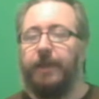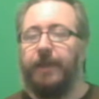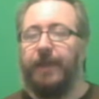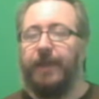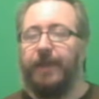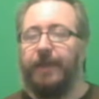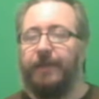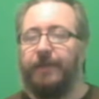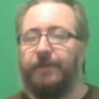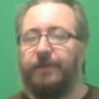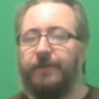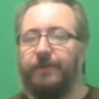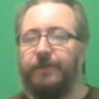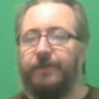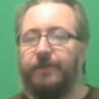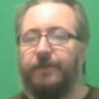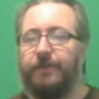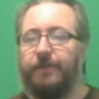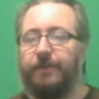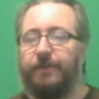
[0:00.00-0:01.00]
and
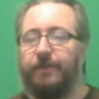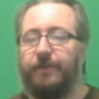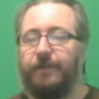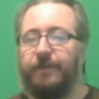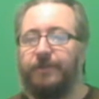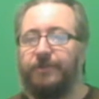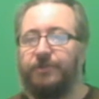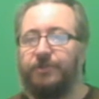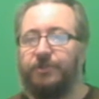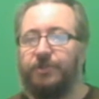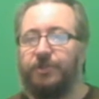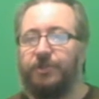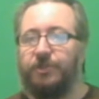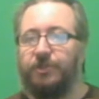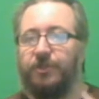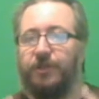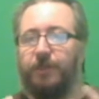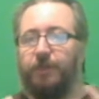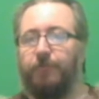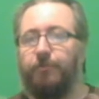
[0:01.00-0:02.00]
it's
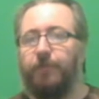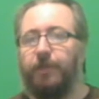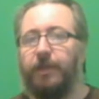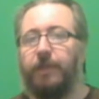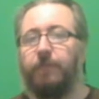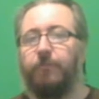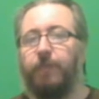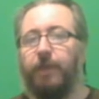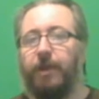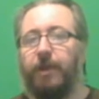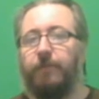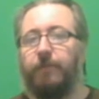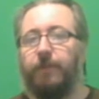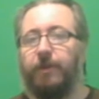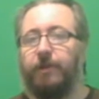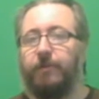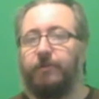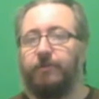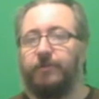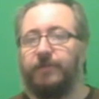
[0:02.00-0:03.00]
just him playing Ryan
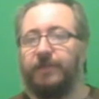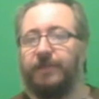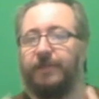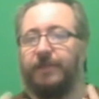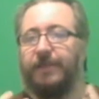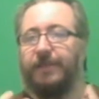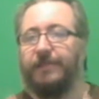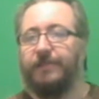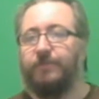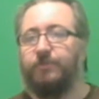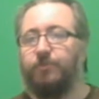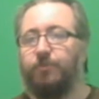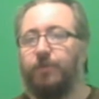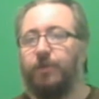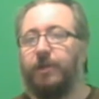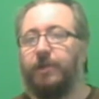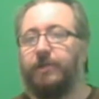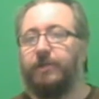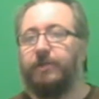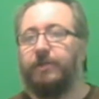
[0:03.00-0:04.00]
Reynolds, and that's
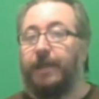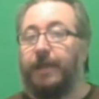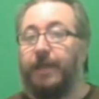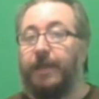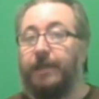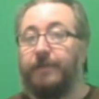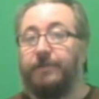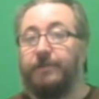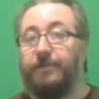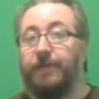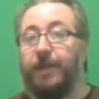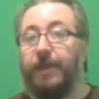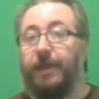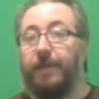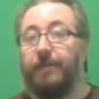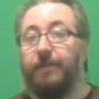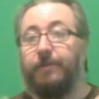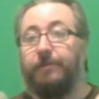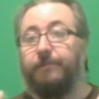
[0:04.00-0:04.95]
what I can't stand.